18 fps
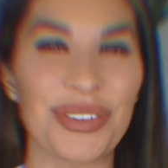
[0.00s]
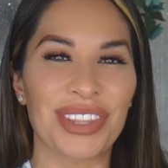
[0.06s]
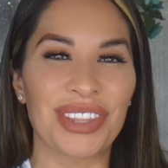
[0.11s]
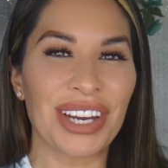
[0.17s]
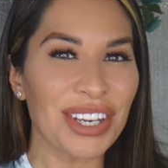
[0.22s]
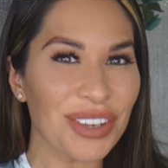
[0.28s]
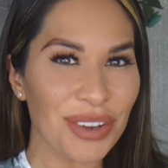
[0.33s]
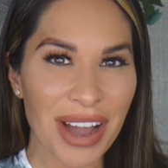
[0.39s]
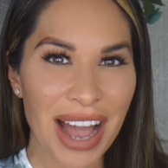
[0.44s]
So
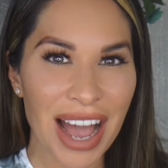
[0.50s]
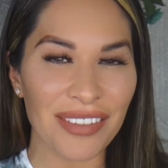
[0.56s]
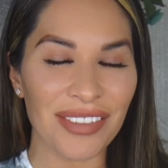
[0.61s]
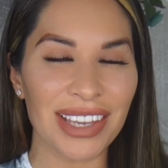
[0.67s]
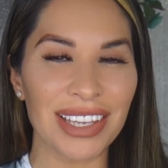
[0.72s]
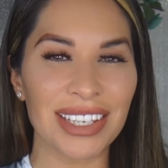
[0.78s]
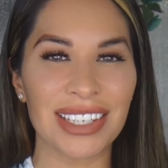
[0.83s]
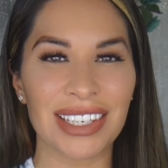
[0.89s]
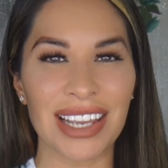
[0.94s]
there you have
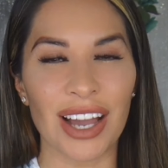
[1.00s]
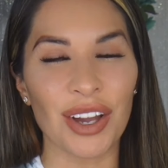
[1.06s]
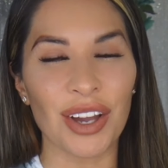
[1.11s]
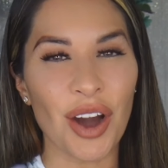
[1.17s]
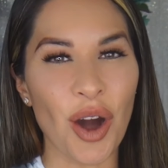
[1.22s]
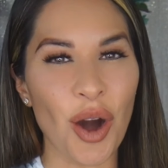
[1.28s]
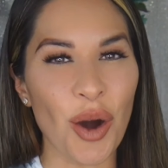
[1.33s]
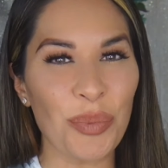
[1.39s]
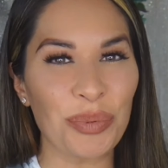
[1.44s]
it. I
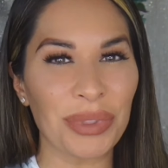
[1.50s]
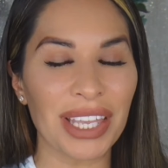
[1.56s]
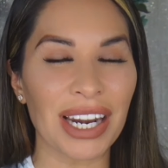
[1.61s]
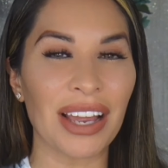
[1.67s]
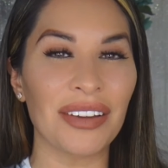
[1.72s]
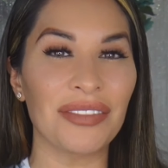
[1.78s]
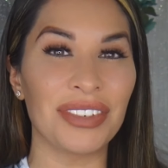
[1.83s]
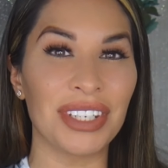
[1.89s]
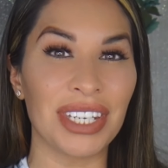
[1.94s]
hope that
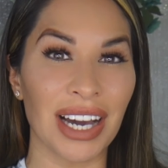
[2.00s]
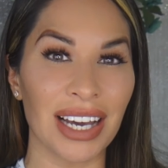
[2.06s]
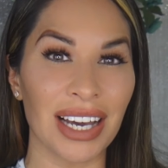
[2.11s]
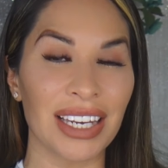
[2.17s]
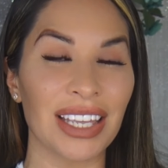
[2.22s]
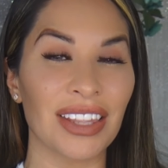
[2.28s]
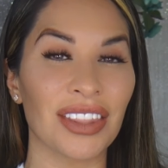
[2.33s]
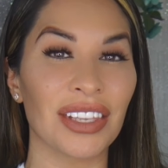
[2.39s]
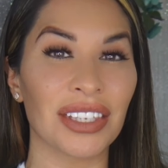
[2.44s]
I've
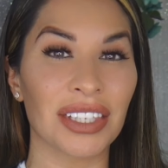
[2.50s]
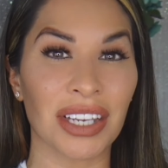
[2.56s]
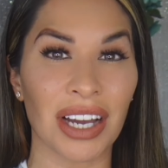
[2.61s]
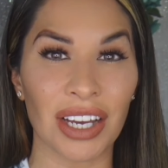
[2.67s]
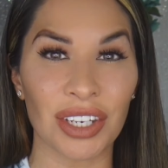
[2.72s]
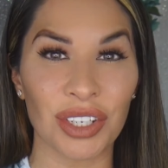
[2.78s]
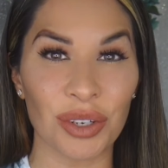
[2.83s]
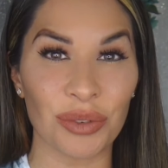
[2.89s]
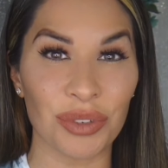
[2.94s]
done this
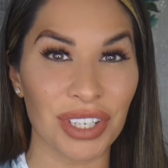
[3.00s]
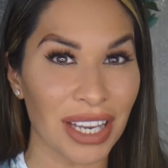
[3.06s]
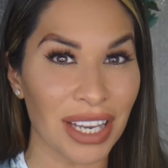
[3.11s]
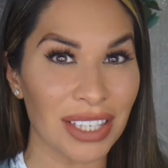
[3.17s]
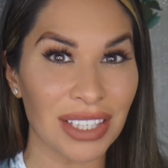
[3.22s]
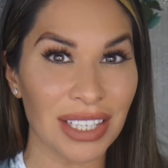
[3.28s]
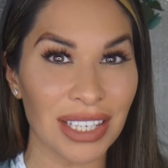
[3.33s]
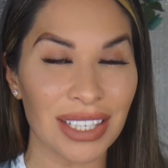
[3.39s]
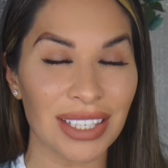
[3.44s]
condo
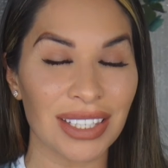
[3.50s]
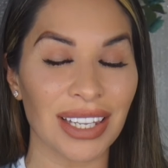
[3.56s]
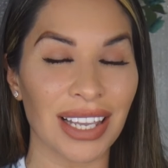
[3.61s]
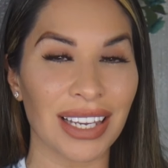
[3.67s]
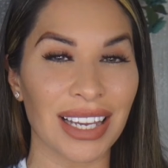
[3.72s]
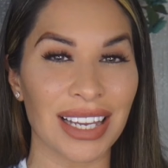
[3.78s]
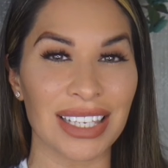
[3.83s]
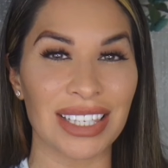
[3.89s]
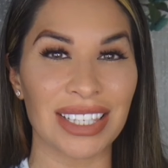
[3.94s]
justice.
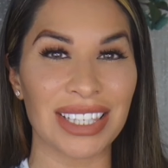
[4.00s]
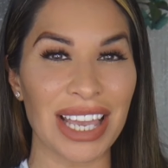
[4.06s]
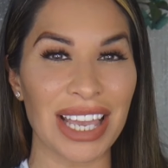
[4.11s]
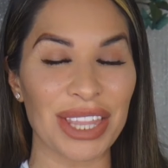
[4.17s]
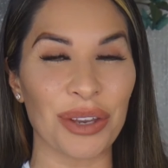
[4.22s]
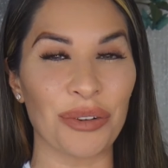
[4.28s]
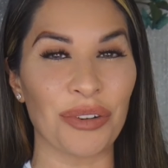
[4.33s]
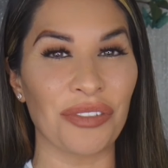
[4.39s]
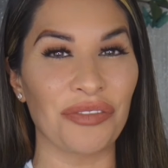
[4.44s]
Like I
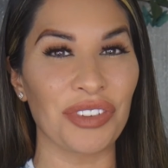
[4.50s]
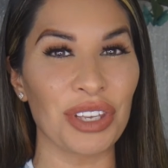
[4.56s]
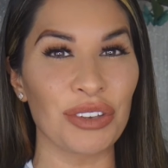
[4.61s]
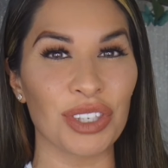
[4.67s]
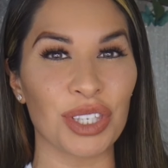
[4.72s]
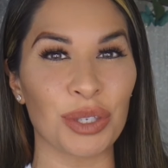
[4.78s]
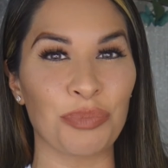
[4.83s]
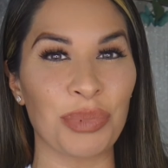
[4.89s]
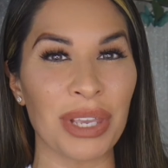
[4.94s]
said, the
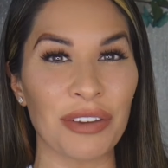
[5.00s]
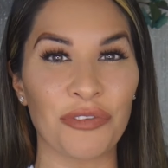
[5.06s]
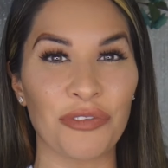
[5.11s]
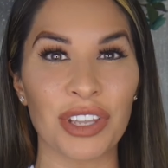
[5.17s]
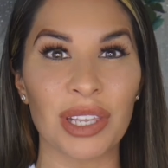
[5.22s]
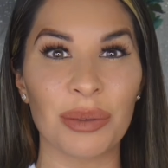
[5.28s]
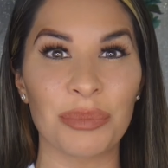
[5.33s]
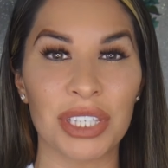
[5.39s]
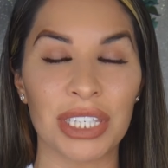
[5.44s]
reviews speak
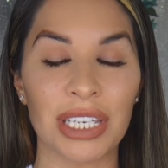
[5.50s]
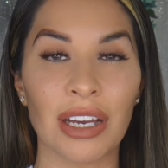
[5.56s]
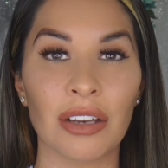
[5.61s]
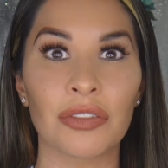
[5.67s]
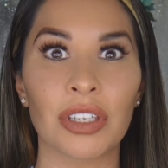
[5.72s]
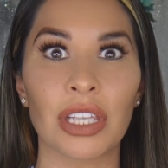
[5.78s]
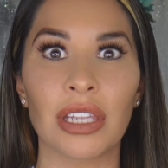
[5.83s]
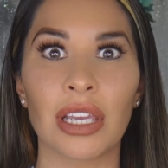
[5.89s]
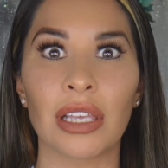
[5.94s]
for
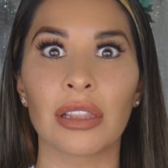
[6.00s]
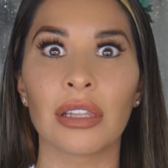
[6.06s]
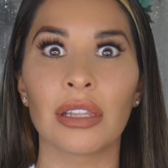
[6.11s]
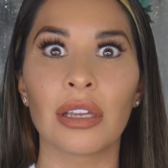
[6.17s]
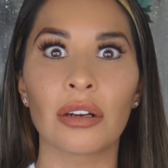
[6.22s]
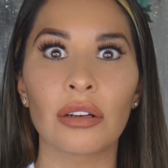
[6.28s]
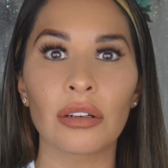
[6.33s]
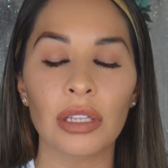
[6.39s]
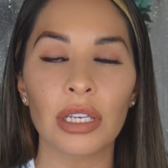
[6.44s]
themselves, and they
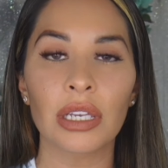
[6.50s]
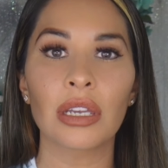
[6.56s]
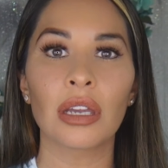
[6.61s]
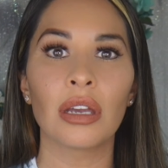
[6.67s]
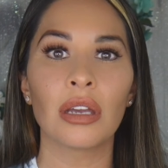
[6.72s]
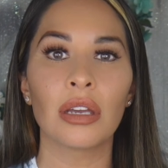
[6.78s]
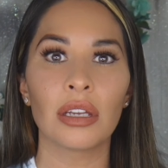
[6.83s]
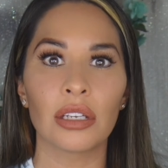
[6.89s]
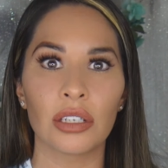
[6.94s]

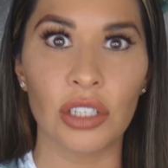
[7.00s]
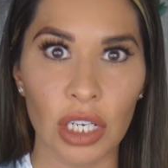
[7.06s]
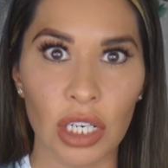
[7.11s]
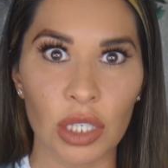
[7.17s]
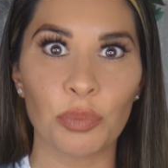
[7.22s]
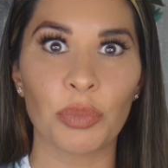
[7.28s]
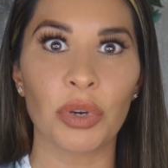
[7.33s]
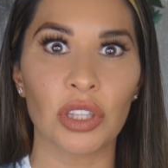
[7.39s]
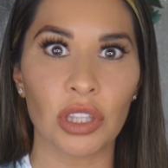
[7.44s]
literally
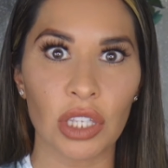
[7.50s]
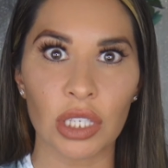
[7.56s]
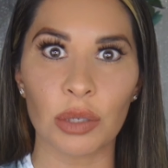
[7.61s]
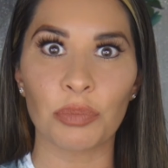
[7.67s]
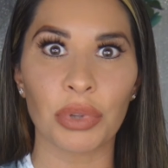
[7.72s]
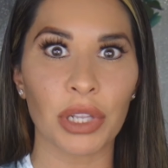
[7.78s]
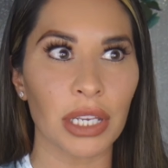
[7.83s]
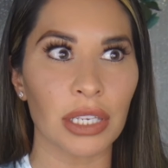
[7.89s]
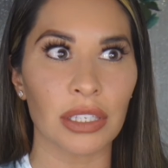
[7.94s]
just put this
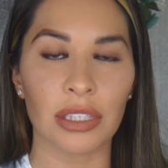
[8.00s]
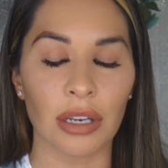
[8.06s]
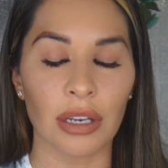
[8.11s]
place